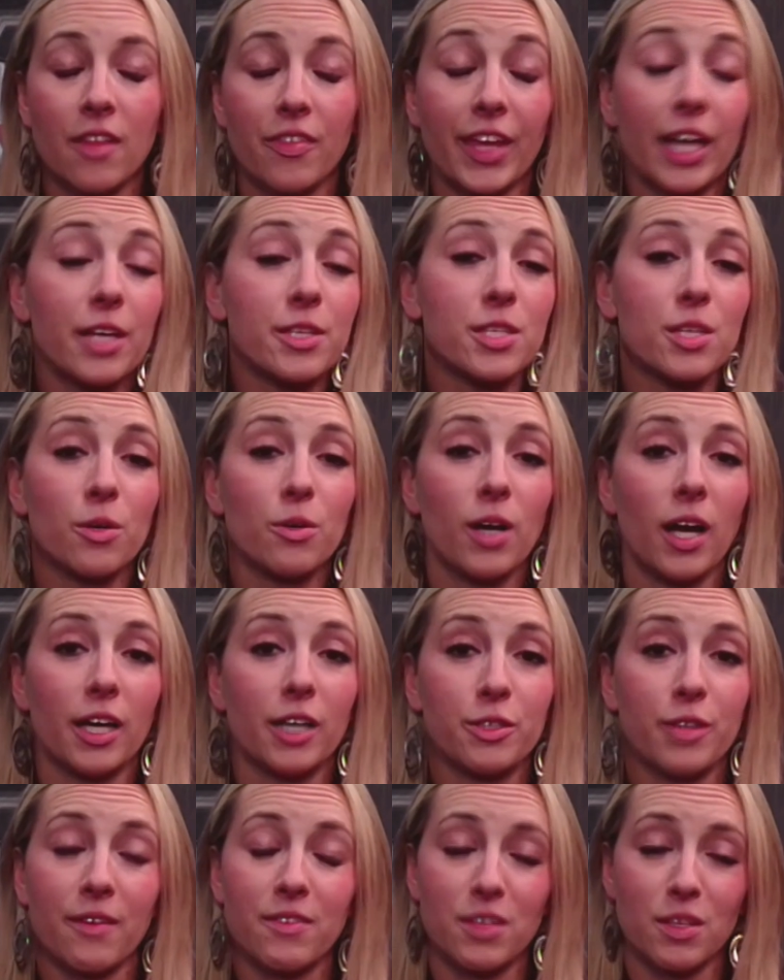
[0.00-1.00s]
they also uh,
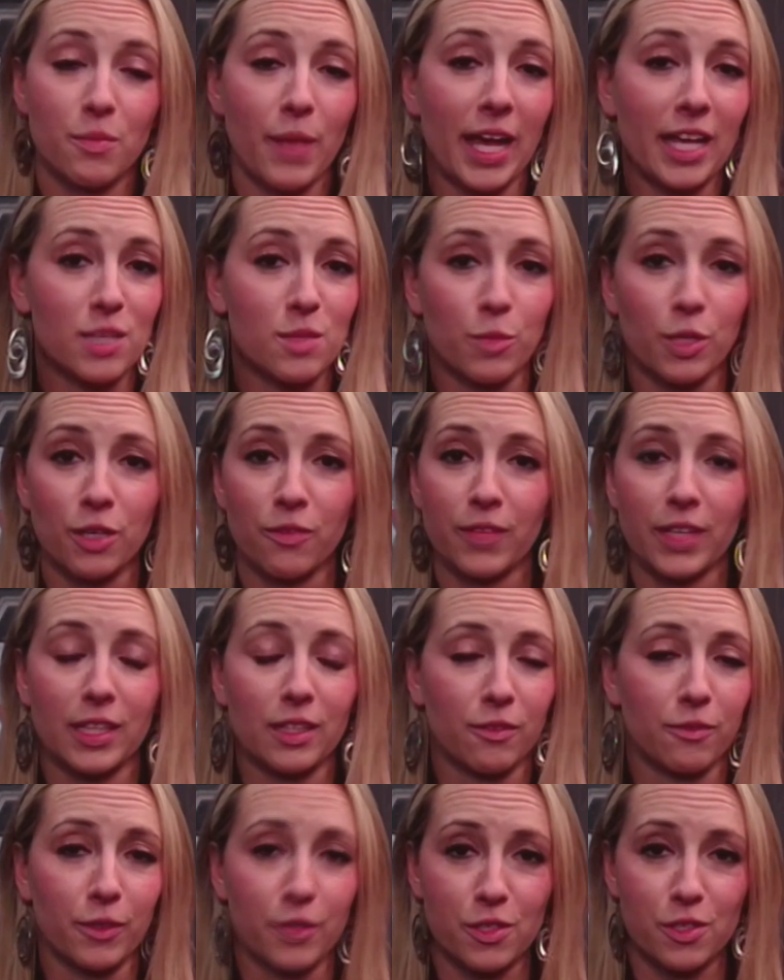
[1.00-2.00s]
drafted Myles Murphy in
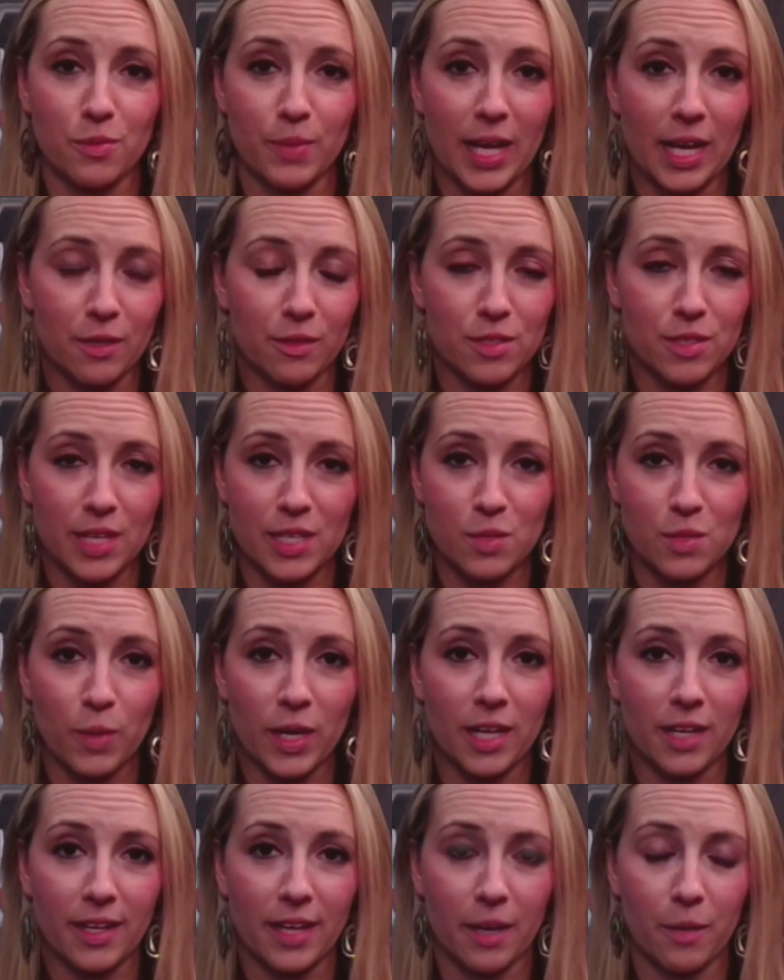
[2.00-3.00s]
the first round as
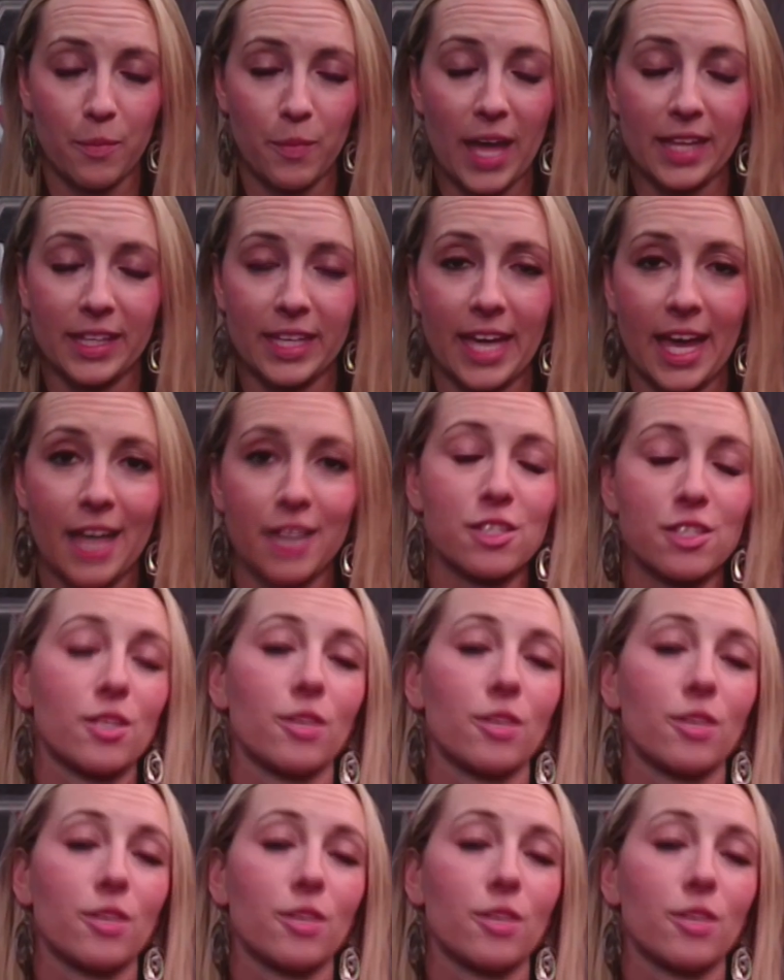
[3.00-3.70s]
well um, on the edge.